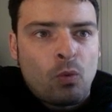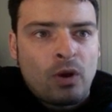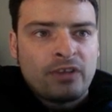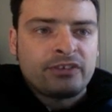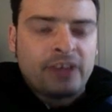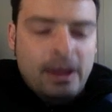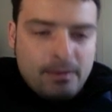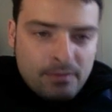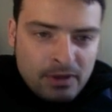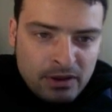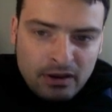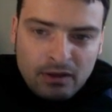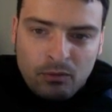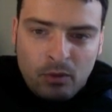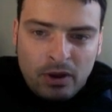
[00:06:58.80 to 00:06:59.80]

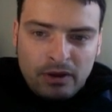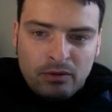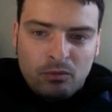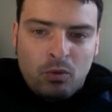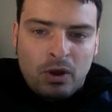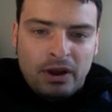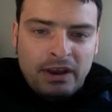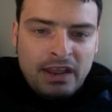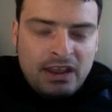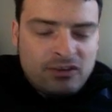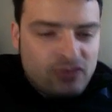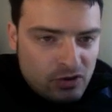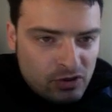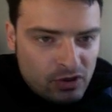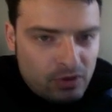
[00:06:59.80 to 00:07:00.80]
statement, one
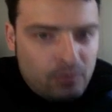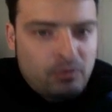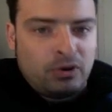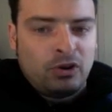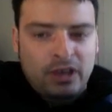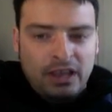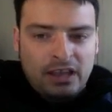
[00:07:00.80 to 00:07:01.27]
issue that we're looking